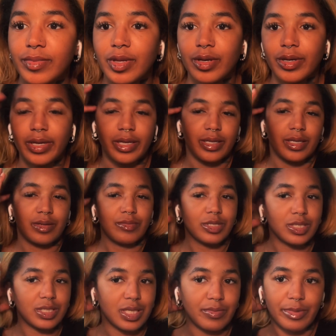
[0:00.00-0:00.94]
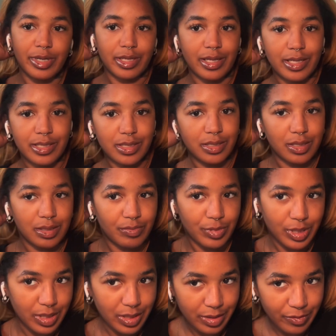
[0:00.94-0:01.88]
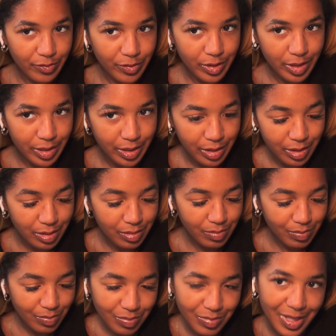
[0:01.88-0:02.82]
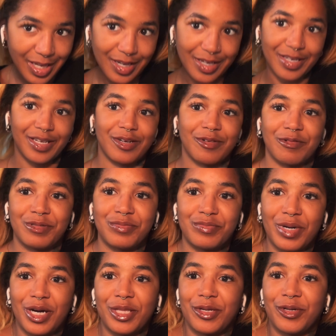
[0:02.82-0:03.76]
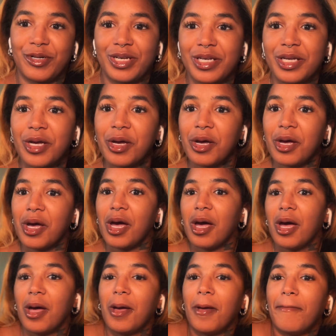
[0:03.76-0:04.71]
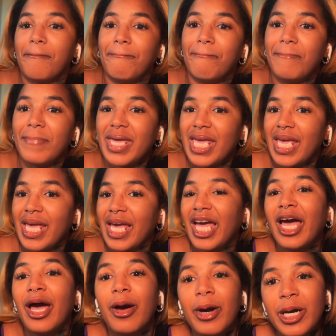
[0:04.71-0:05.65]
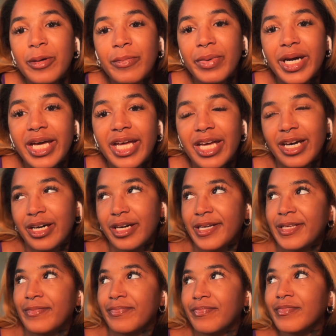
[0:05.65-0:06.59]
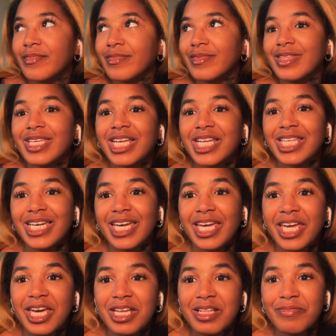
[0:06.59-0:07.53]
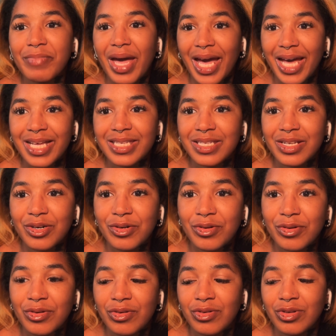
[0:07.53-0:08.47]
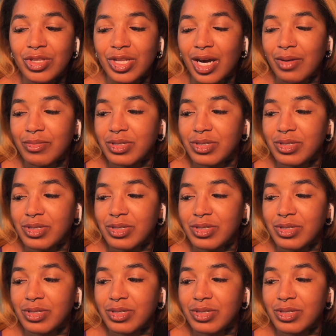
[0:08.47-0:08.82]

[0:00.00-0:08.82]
Okay, I'm gonna just take my glasses off because I feel like that glare was bothering me. But, um, to get past the whole job